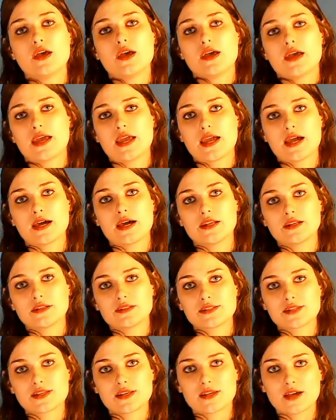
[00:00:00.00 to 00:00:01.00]

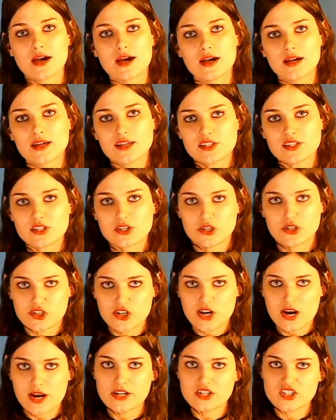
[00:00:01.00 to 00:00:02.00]
and us
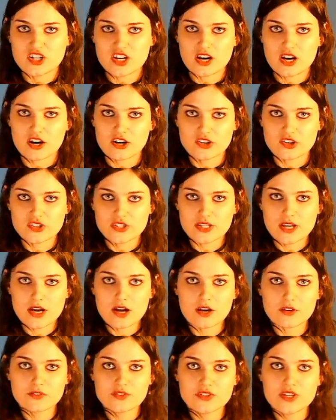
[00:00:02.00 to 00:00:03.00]
changing
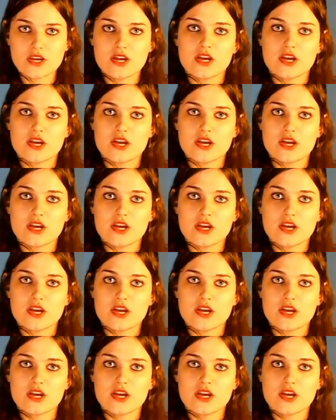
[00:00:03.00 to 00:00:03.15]
ourselves,